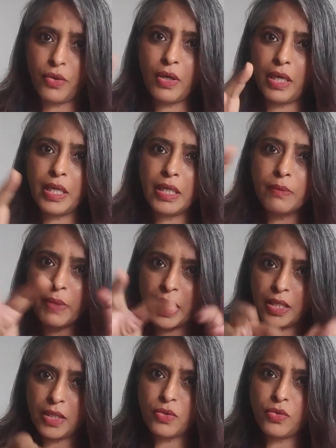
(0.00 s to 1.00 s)
click it, make
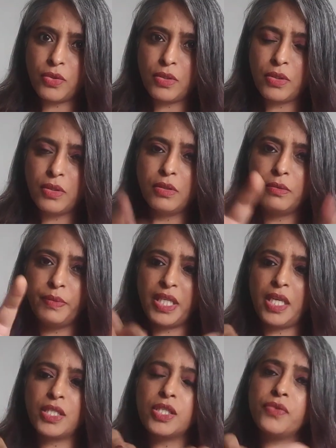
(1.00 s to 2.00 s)
it into a
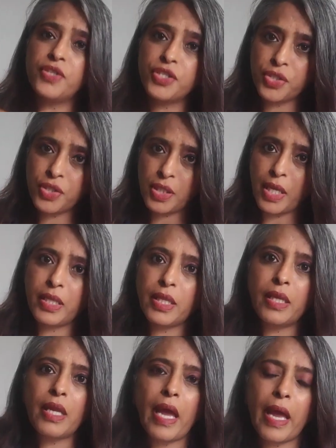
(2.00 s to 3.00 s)
miniature version, and
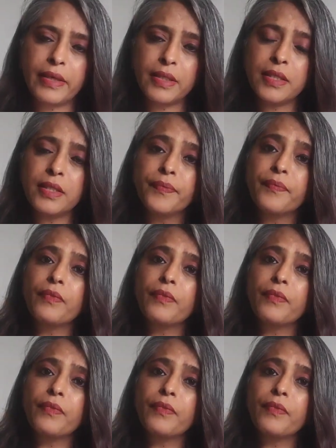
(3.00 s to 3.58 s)
then add it.